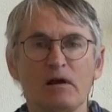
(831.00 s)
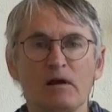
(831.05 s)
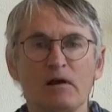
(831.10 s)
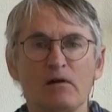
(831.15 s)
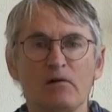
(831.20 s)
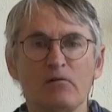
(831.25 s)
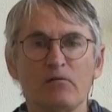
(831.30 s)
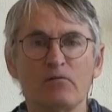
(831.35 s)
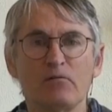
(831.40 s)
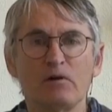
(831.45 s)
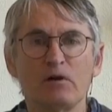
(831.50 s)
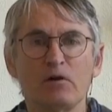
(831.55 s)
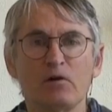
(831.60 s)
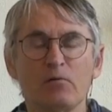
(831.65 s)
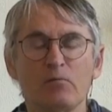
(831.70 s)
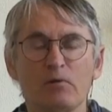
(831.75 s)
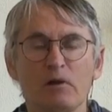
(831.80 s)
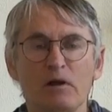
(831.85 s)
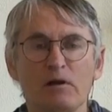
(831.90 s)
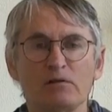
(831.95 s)
and freer
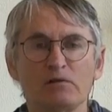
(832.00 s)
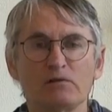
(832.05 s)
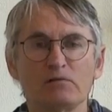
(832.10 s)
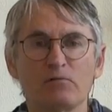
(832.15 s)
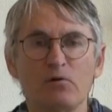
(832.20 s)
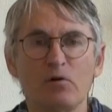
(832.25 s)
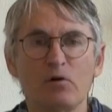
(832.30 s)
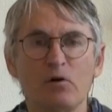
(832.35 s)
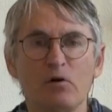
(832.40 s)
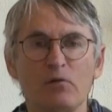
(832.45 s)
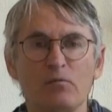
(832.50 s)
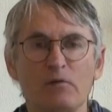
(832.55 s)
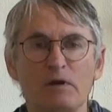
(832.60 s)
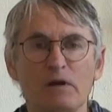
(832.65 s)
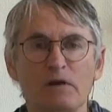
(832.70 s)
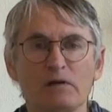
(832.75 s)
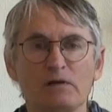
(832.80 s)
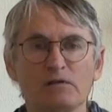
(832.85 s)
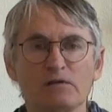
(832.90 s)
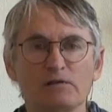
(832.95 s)
place for all
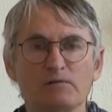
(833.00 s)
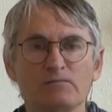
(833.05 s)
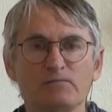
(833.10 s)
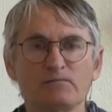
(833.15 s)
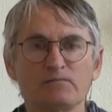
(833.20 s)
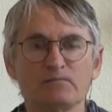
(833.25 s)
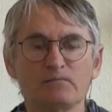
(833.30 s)
beings.